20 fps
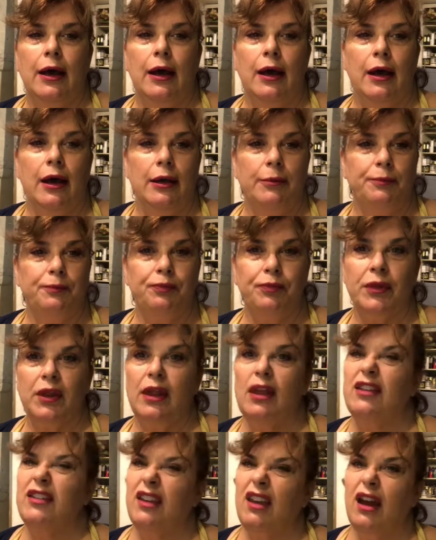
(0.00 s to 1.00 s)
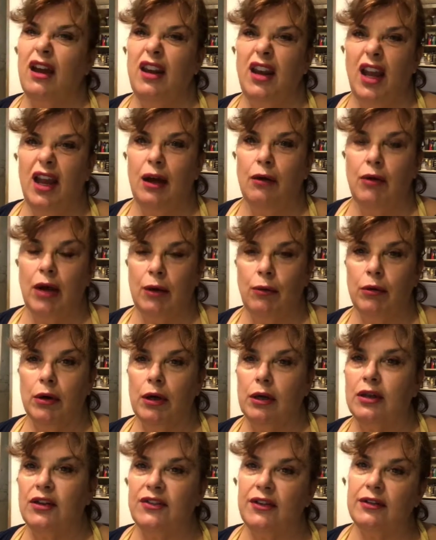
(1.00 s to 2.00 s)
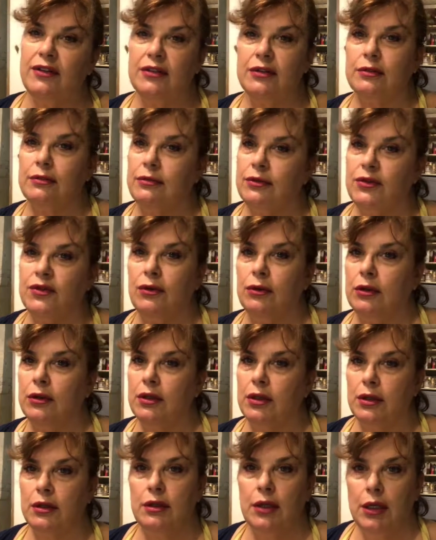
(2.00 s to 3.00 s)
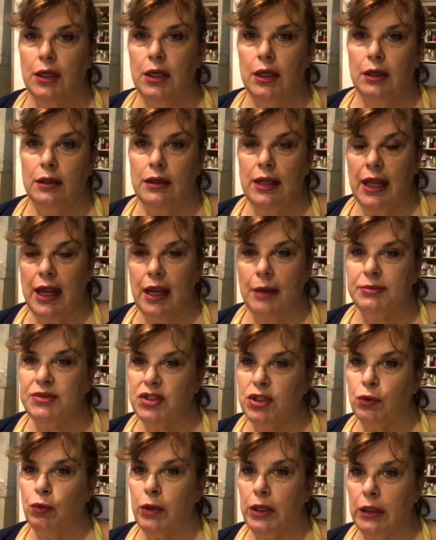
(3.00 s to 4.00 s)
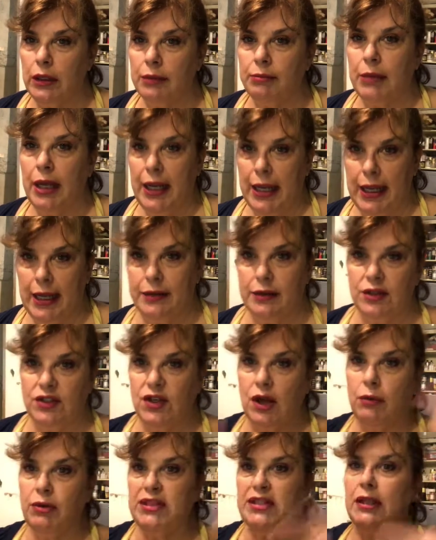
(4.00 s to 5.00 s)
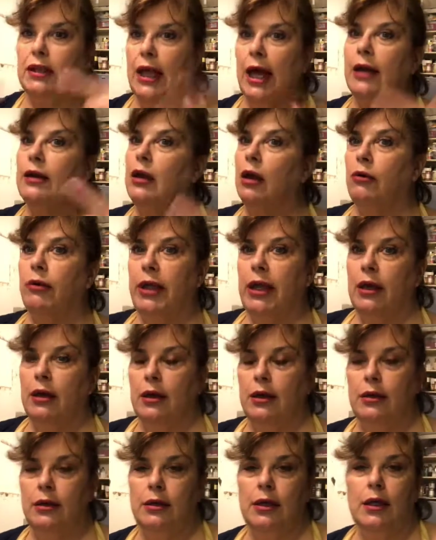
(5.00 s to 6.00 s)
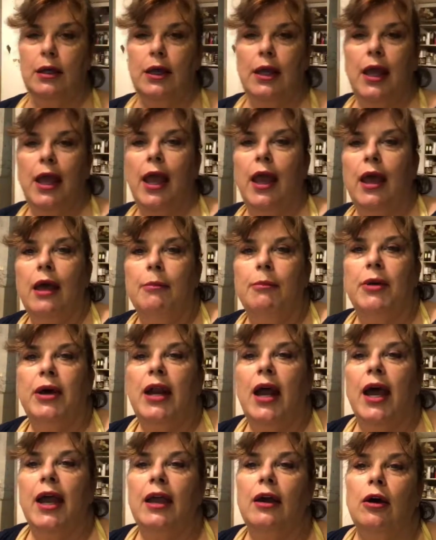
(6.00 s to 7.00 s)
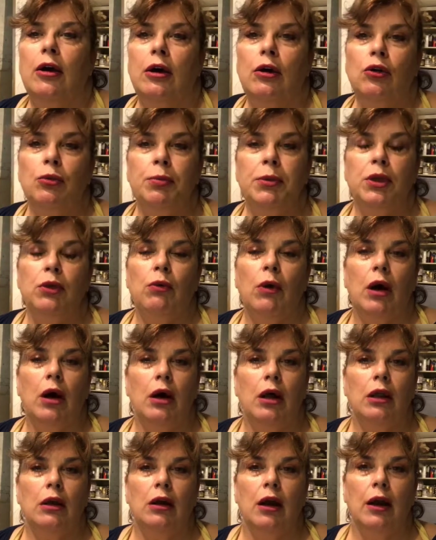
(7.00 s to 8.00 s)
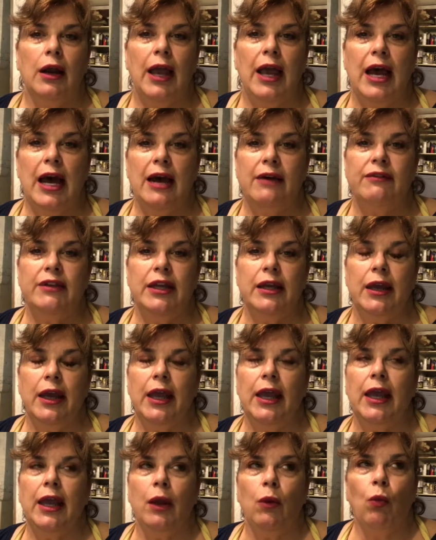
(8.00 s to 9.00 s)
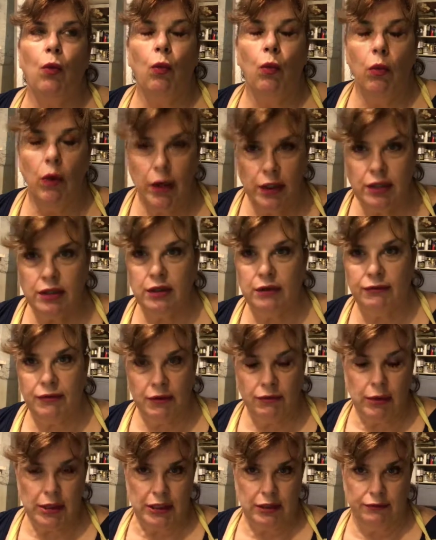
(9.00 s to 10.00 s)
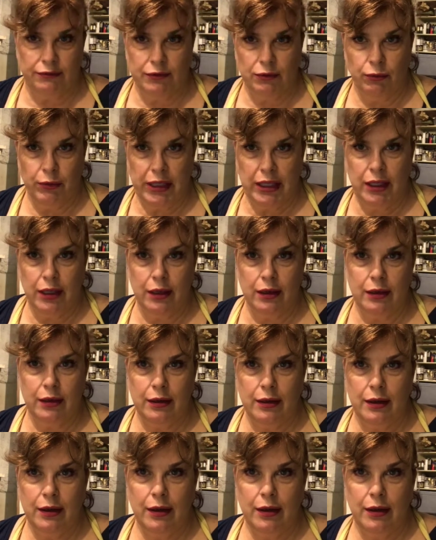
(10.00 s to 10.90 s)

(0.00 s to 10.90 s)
That's kind of how I work, because it's sort of the hamster wheel in my head. There's always a lot going on. But I hope you all are having a wonderful, wonderful week.